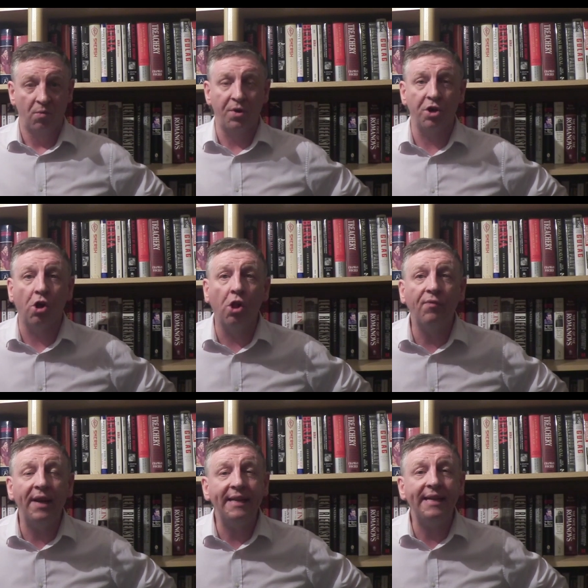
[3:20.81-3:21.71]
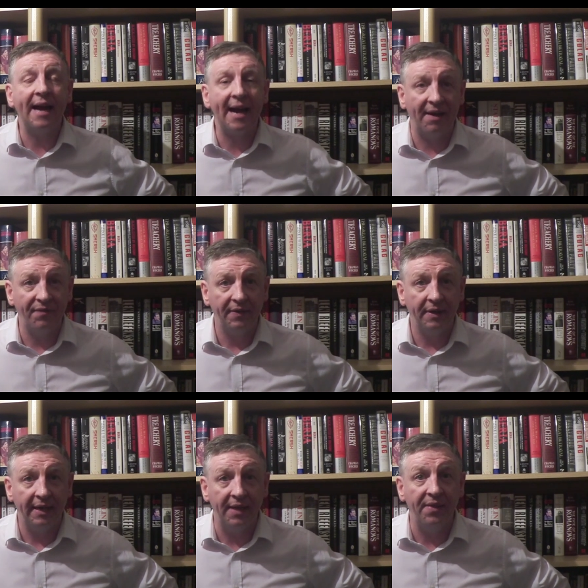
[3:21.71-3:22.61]
We already have
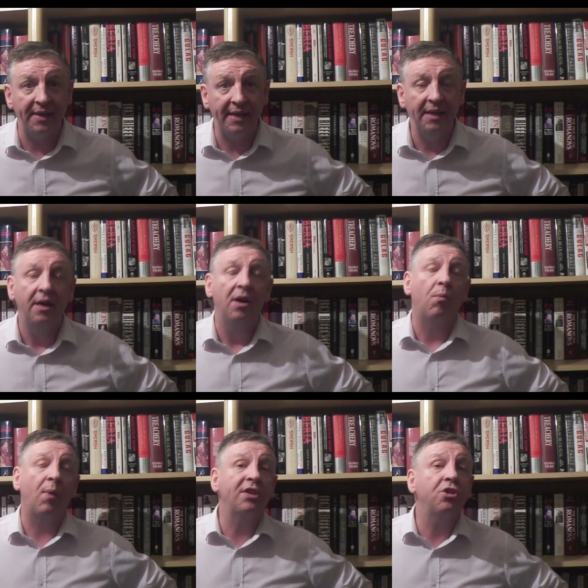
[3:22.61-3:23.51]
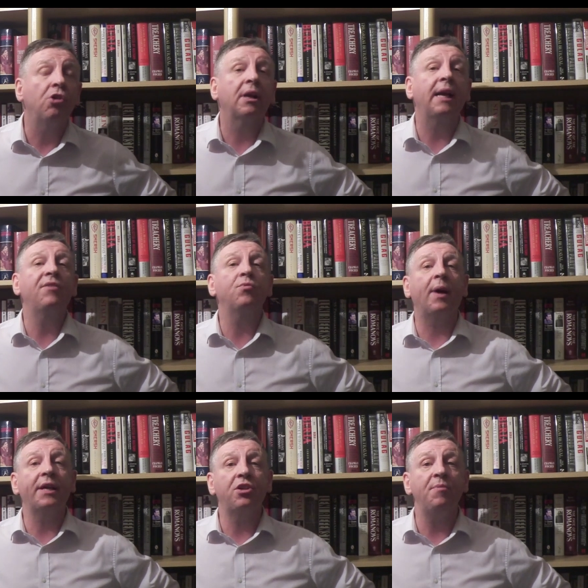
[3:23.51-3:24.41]
in the white enclaves,
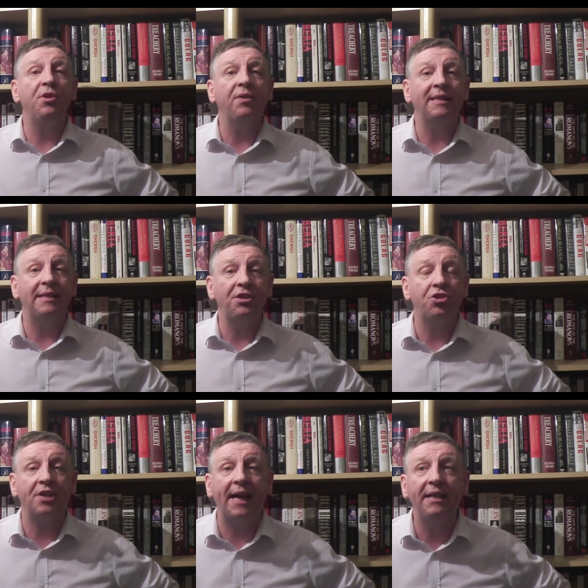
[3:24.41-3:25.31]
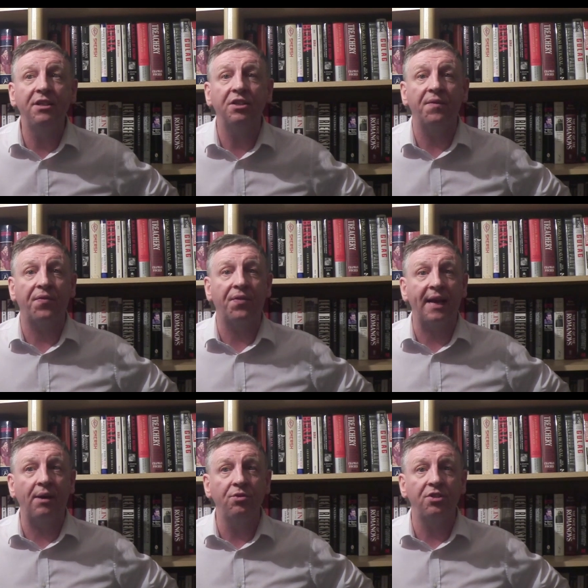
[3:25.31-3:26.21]
white communities, tens of
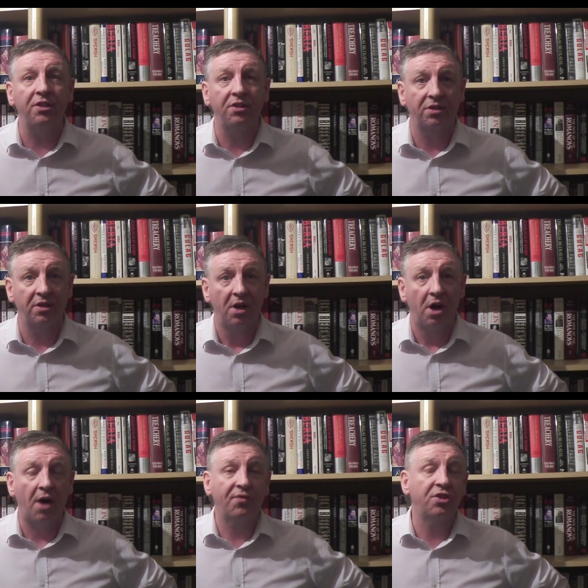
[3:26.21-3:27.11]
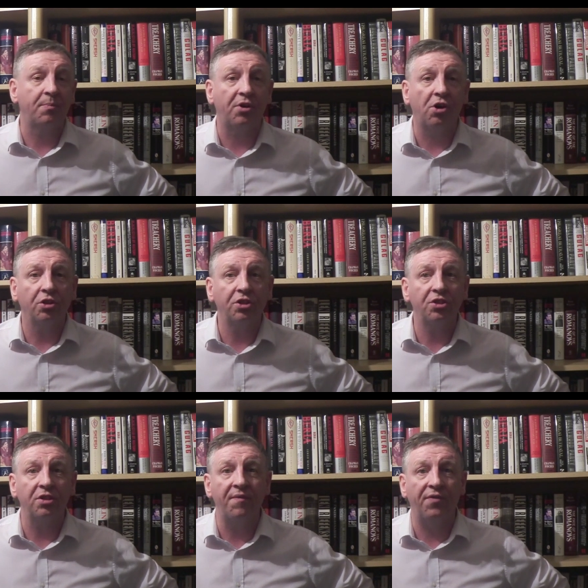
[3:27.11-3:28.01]
thousands of
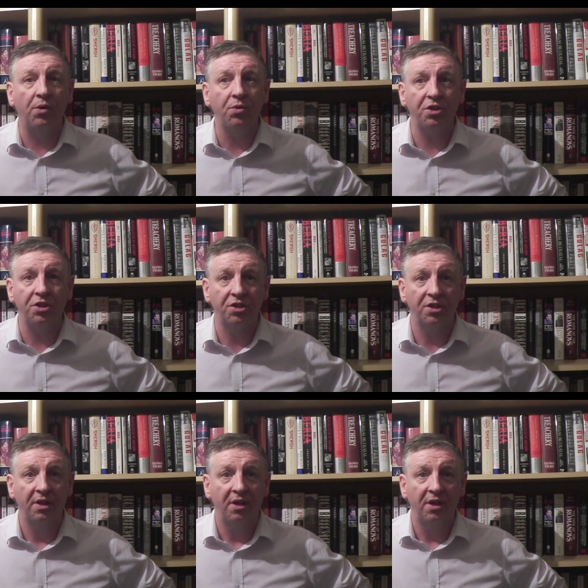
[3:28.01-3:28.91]
supporters and voters